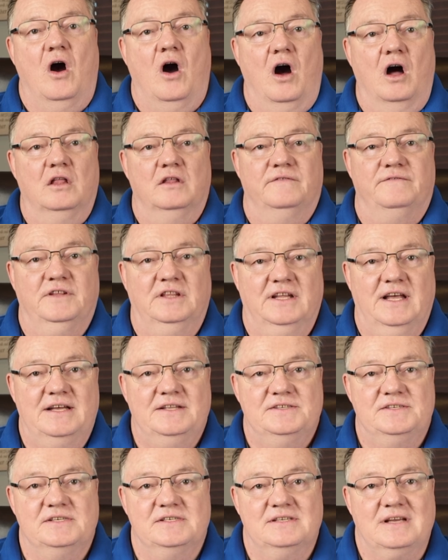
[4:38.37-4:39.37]
all of the
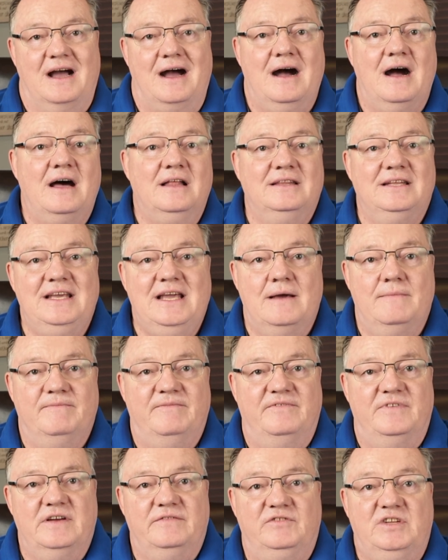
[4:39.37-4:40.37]
lenses on the
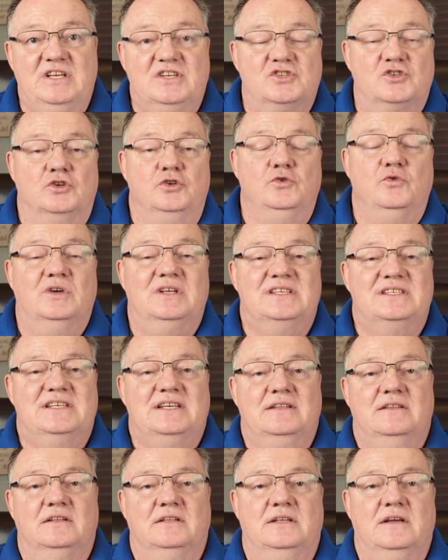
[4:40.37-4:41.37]
M50 so you can
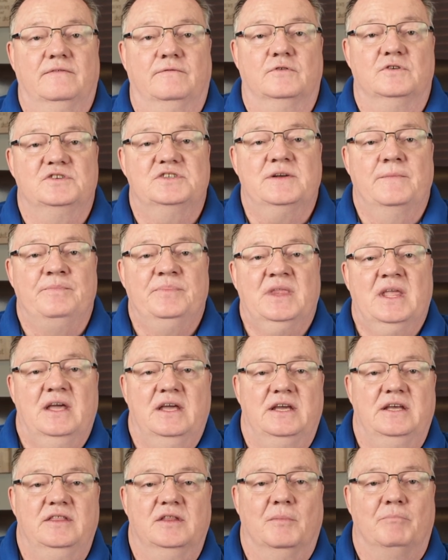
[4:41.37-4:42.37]
see the difference
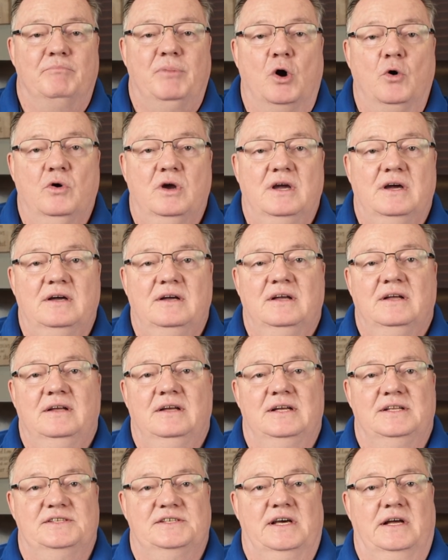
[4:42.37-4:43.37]
in the bokeh,
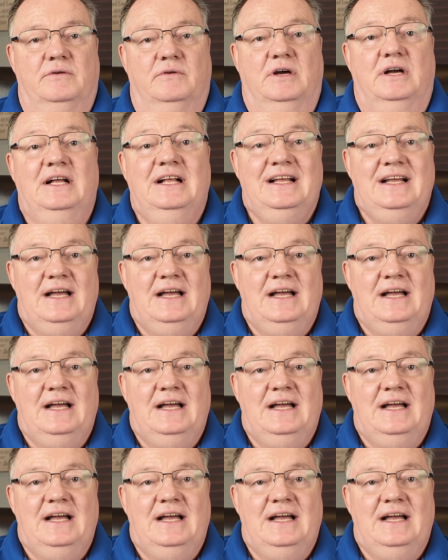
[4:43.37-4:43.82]
etc.